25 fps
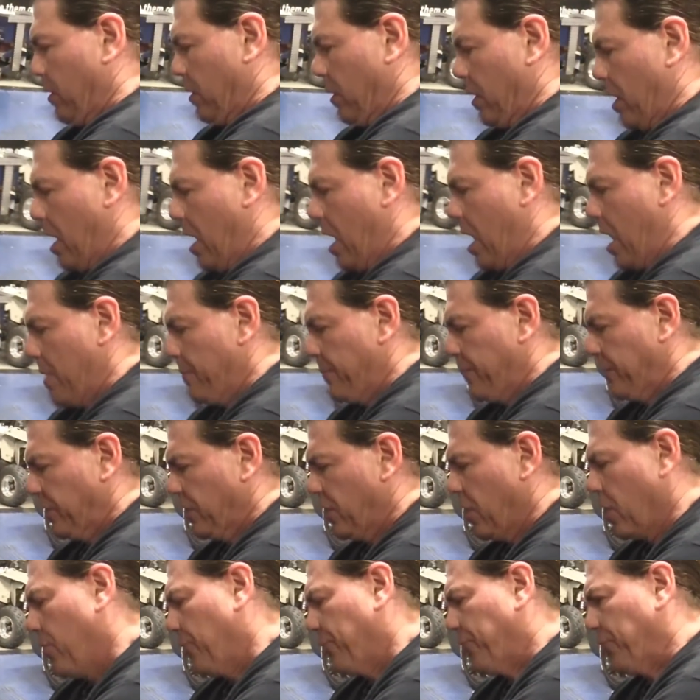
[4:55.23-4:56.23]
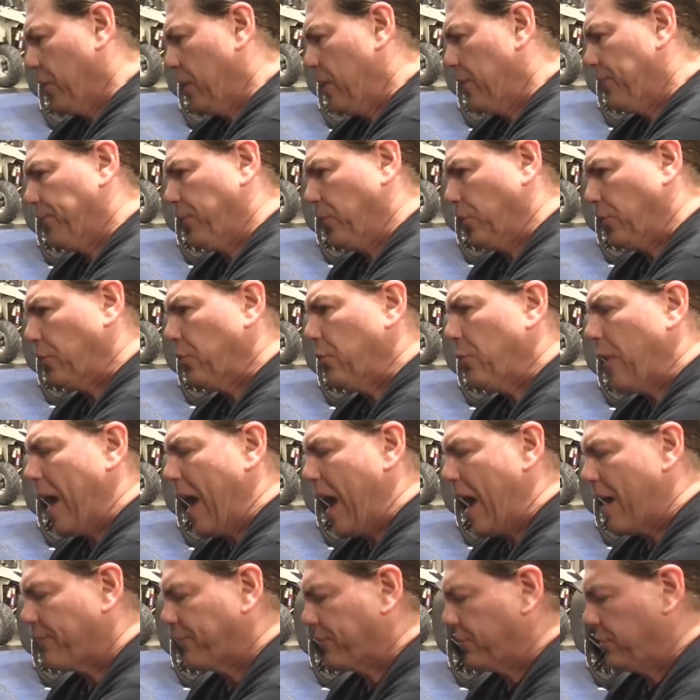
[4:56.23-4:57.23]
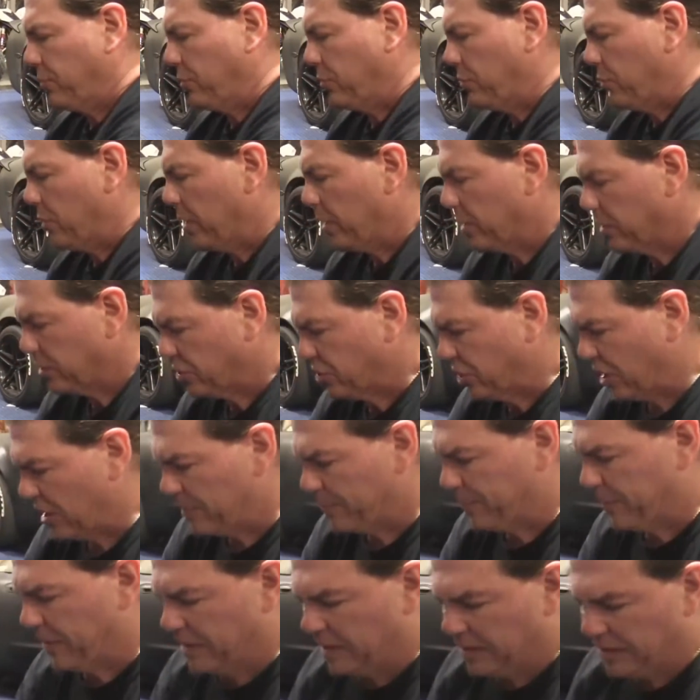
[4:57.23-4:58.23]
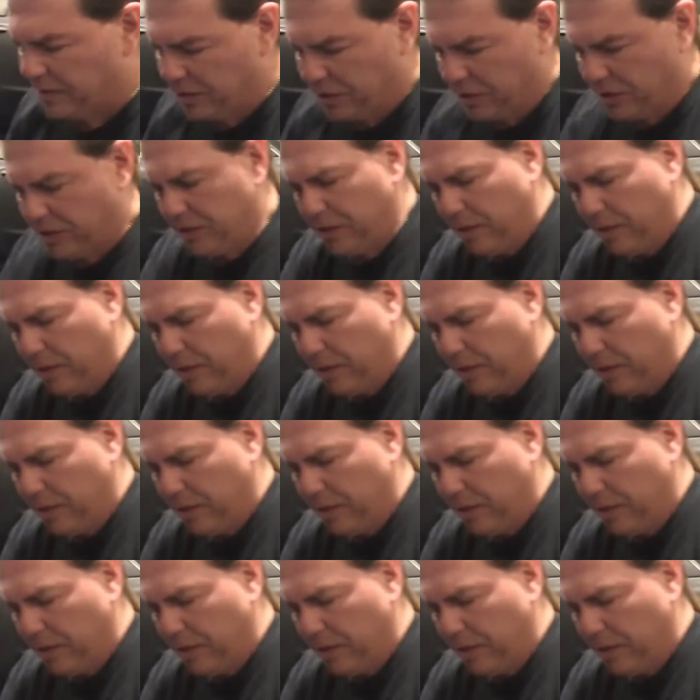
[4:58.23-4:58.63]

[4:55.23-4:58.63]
You know, if you do have to shape it, it's just